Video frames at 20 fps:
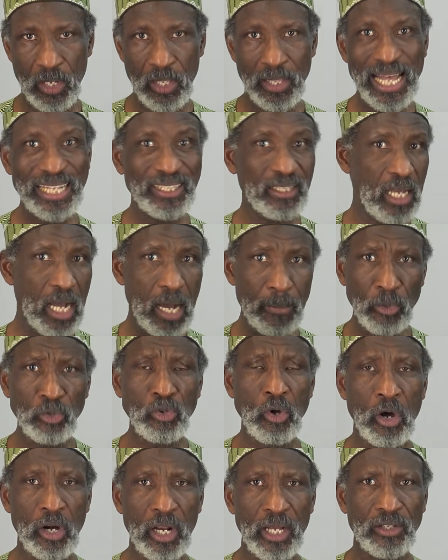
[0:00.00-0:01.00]
That's a
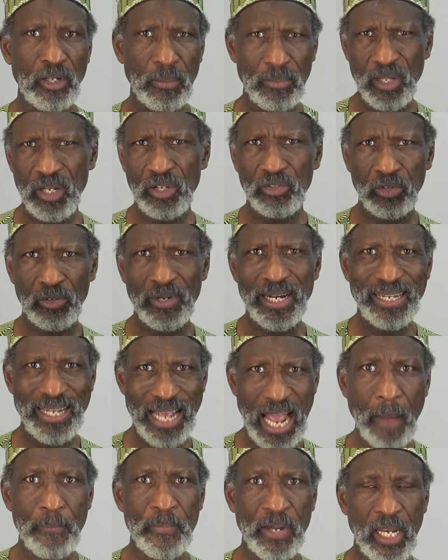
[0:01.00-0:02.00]
mudari', something's already
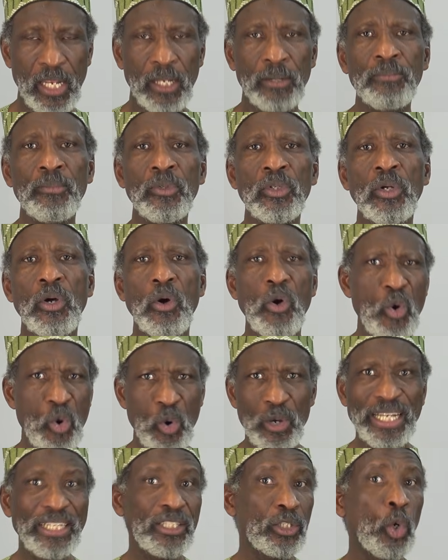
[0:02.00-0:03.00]
happening
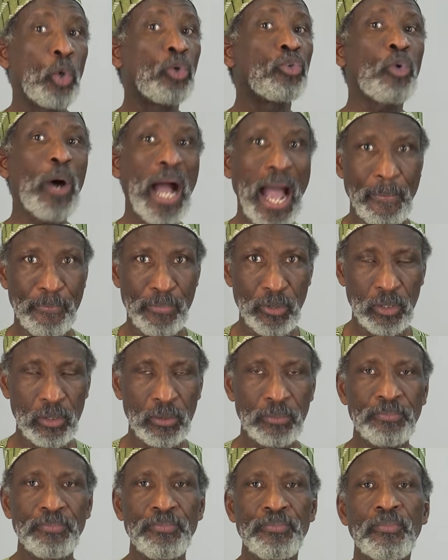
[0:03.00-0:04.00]
or is going to happen.
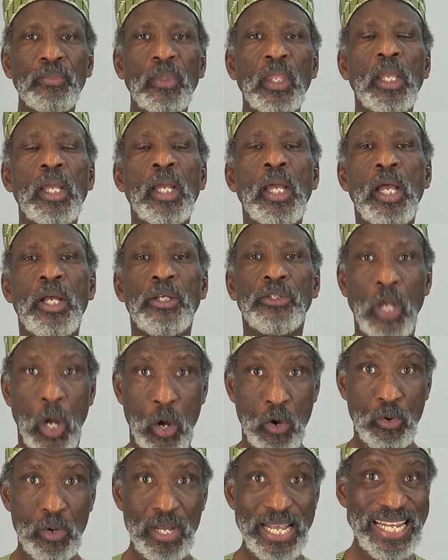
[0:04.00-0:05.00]
So,
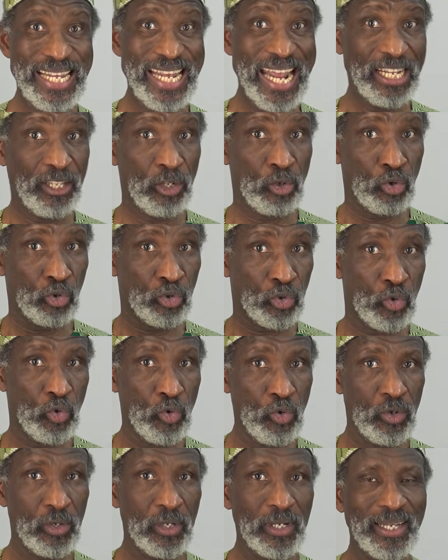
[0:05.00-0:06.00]

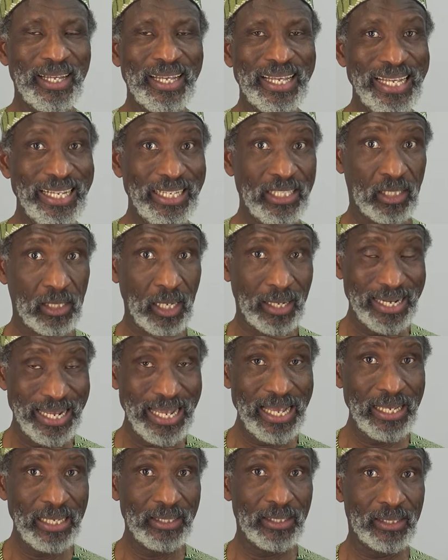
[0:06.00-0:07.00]
yadrusu, he
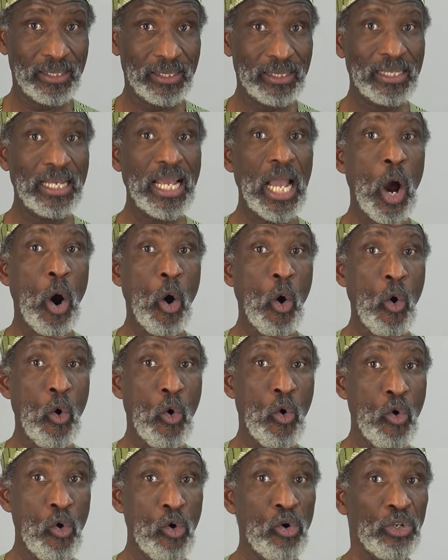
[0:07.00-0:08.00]
studies
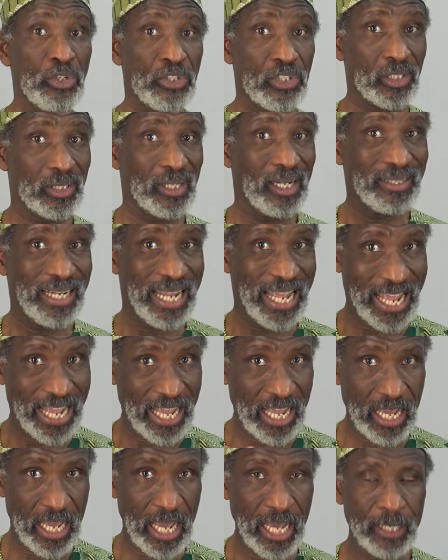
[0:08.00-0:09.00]
or
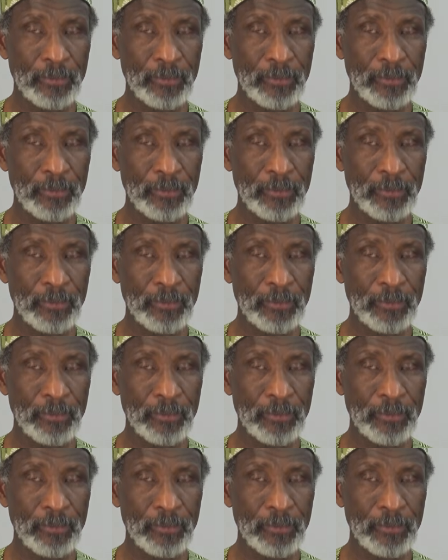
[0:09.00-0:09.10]
studying.